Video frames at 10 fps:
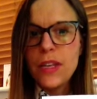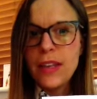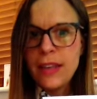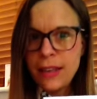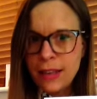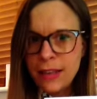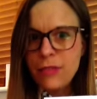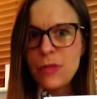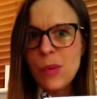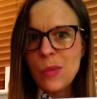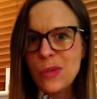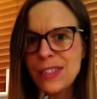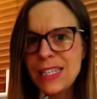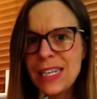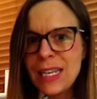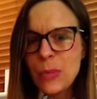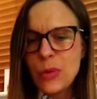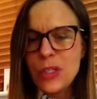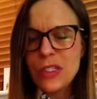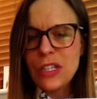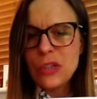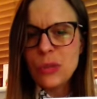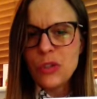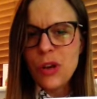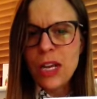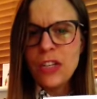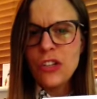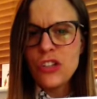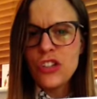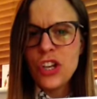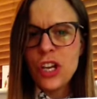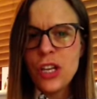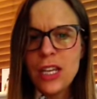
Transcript: I. Remember, it's the I pronunciation we're trying. J,